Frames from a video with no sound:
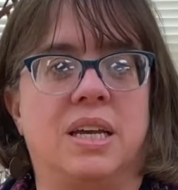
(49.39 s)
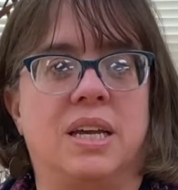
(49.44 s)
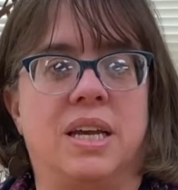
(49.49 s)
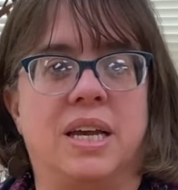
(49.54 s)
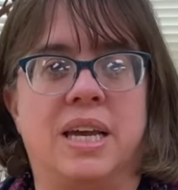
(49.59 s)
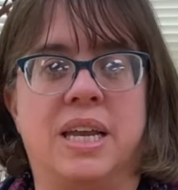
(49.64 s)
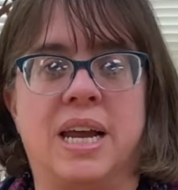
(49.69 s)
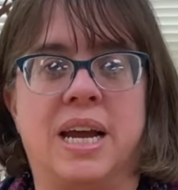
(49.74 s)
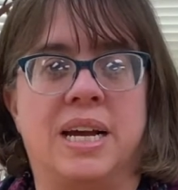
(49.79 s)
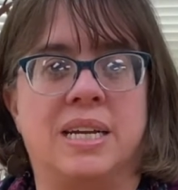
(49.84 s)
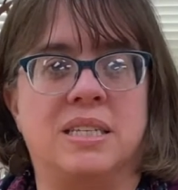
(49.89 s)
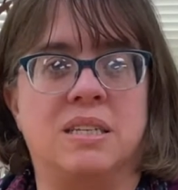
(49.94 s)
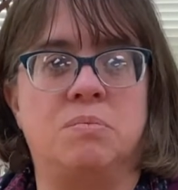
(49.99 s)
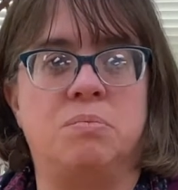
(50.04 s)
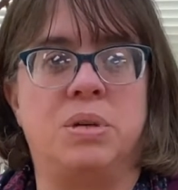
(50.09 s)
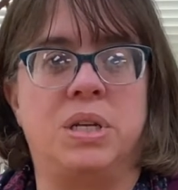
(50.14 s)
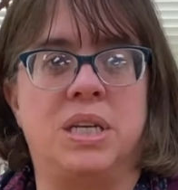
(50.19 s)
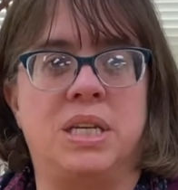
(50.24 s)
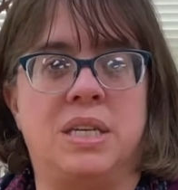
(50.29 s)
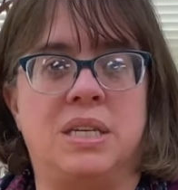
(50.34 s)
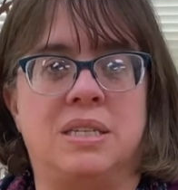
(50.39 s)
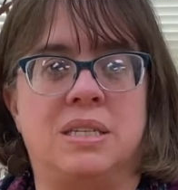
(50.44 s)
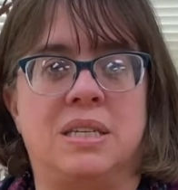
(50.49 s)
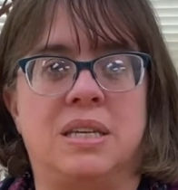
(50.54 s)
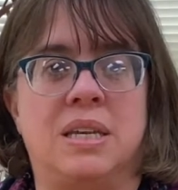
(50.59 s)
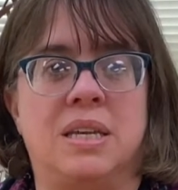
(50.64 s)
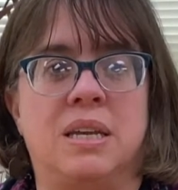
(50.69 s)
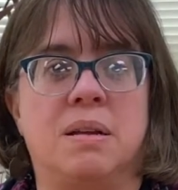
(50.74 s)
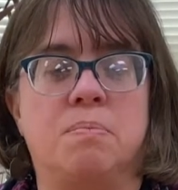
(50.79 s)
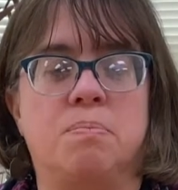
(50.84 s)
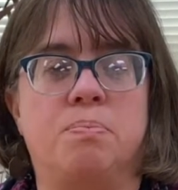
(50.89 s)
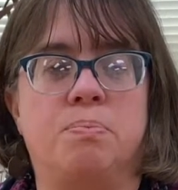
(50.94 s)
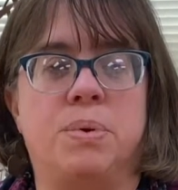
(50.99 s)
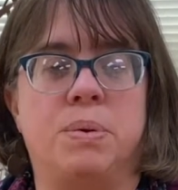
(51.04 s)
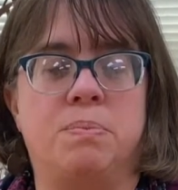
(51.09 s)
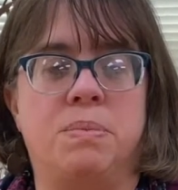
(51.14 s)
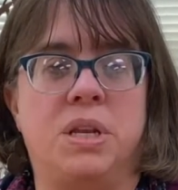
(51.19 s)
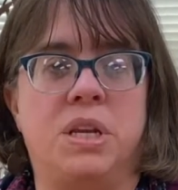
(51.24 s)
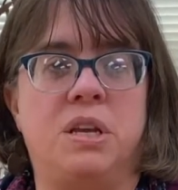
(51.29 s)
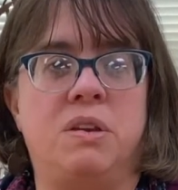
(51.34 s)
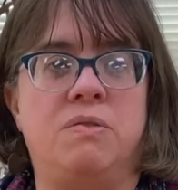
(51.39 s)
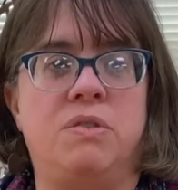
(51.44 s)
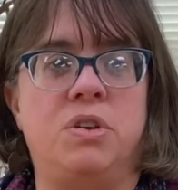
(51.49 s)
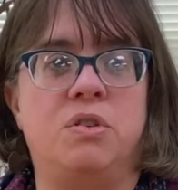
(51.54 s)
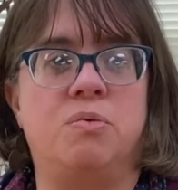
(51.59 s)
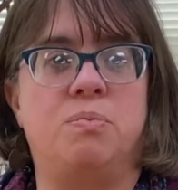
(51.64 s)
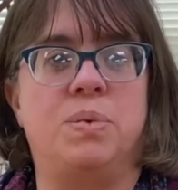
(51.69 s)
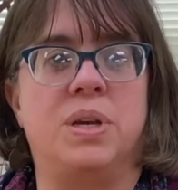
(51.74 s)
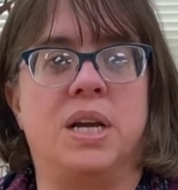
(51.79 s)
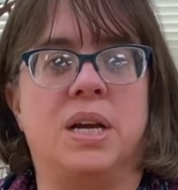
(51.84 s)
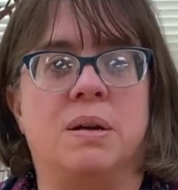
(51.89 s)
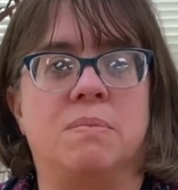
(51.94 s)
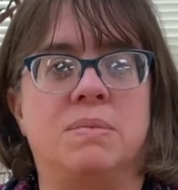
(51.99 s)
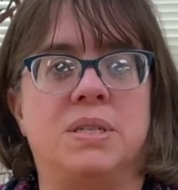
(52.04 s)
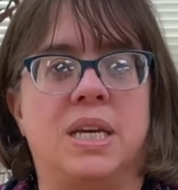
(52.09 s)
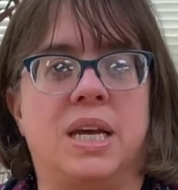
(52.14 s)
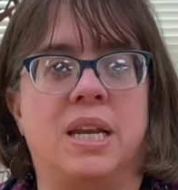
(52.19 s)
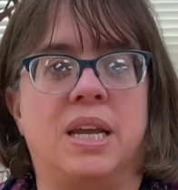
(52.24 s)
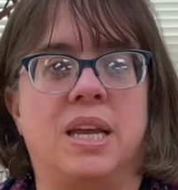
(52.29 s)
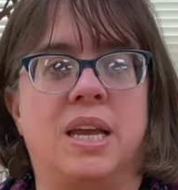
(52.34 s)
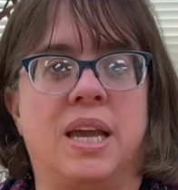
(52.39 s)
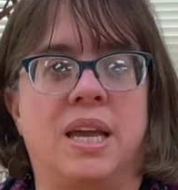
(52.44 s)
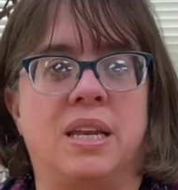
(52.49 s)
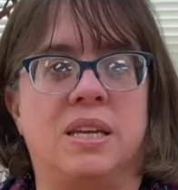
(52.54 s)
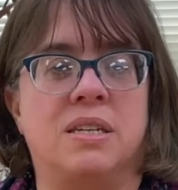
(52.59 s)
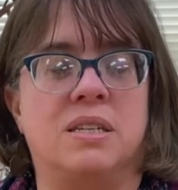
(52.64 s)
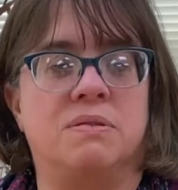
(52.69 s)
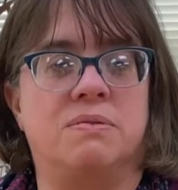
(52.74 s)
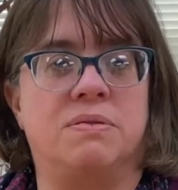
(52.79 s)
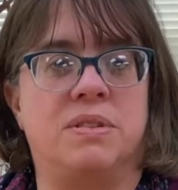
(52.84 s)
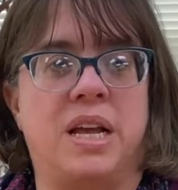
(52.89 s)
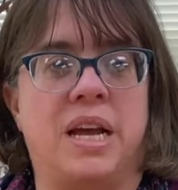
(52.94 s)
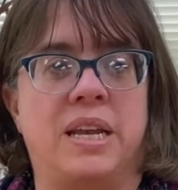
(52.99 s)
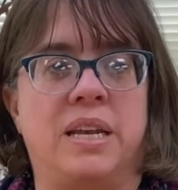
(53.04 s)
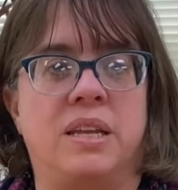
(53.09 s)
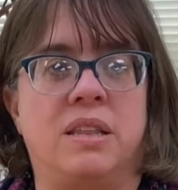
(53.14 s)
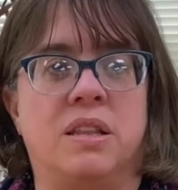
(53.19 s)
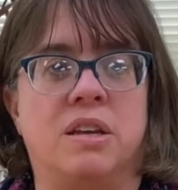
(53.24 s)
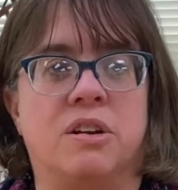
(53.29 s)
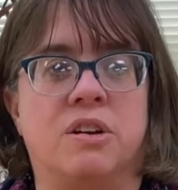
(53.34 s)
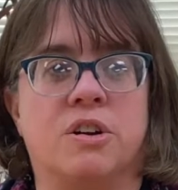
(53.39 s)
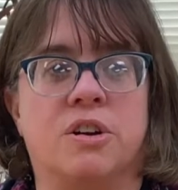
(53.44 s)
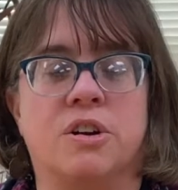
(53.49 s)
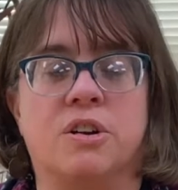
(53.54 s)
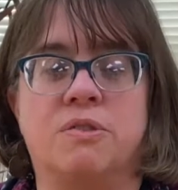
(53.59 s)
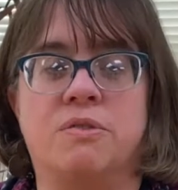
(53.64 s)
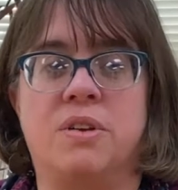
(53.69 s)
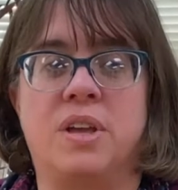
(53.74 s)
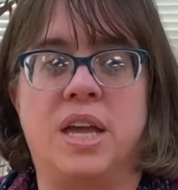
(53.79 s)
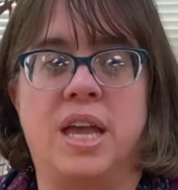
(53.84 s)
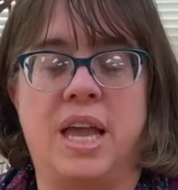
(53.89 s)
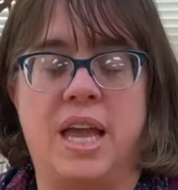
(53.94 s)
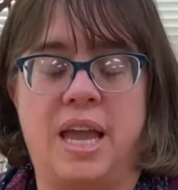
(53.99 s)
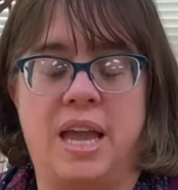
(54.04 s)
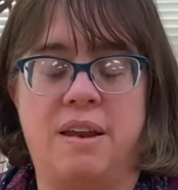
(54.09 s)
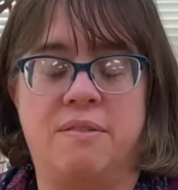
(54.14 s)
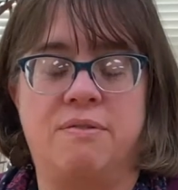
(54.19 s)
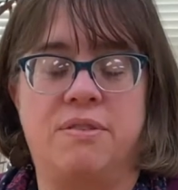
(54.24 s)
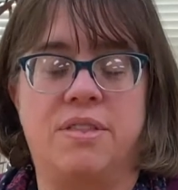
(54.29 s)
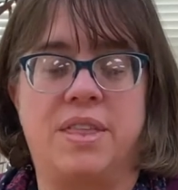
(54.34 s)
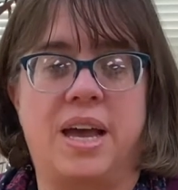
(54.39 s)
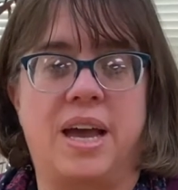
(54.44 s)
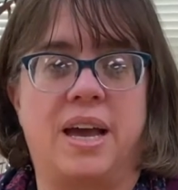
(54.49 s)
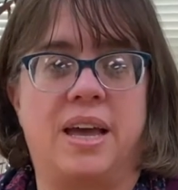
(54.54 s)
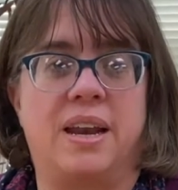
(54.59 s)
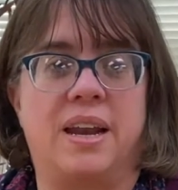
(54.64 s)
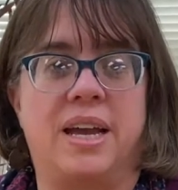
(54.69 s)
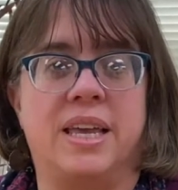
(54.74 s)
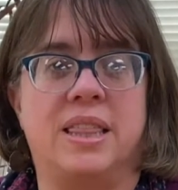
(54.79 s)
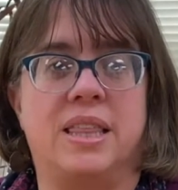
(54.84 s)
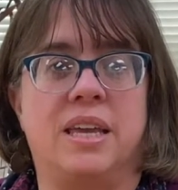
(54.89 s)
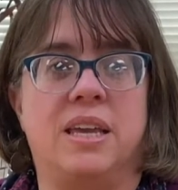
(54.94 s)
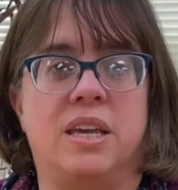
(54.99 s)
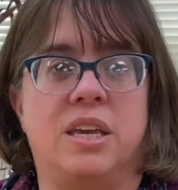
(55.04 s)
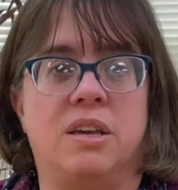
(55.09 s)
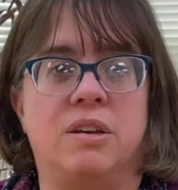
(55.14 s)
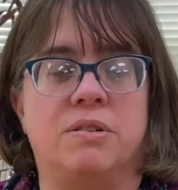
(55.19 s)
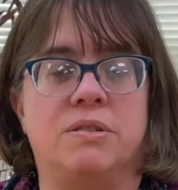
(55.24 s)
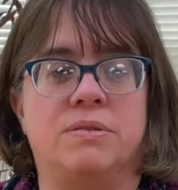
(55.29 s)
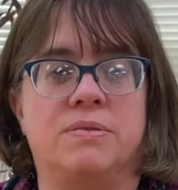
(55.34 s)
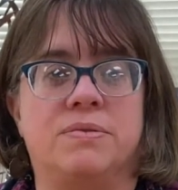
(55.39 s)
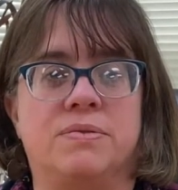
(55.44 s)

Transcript: It hasn't been easy, but many of you have become dedicated to flattening the curve, and for that, I thank you.